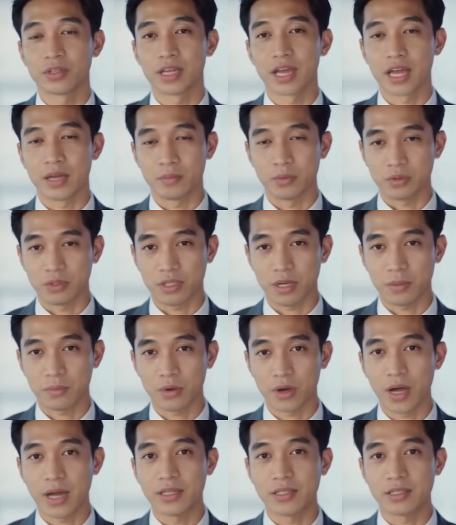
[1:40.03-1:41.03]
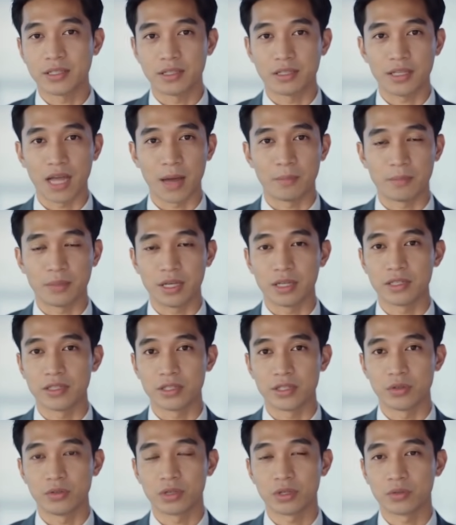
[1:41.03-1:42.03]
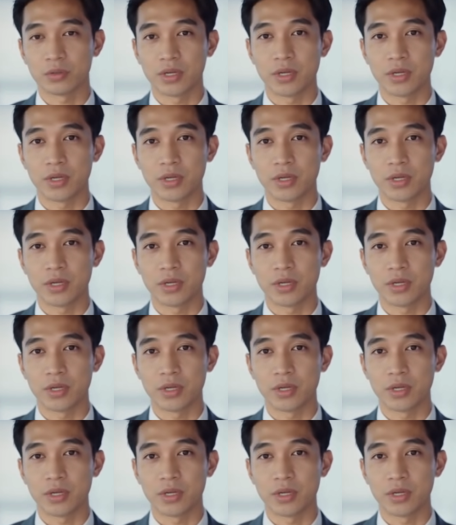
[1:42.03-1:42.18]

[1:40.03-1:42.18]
table summarizing the top 10 yielding